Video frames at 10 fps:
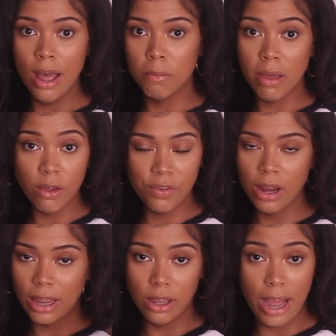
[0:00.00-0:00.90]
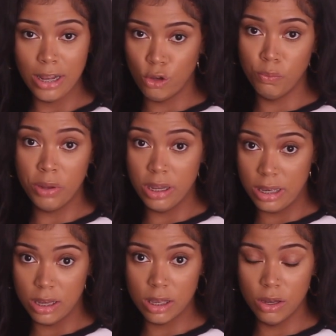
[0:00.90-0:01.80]
Make it feel like you got 2
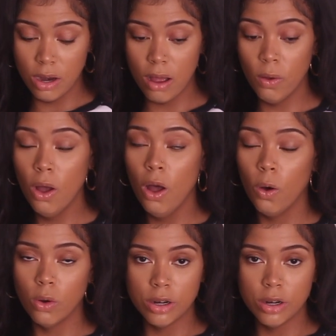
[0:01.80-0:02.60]
pieces, or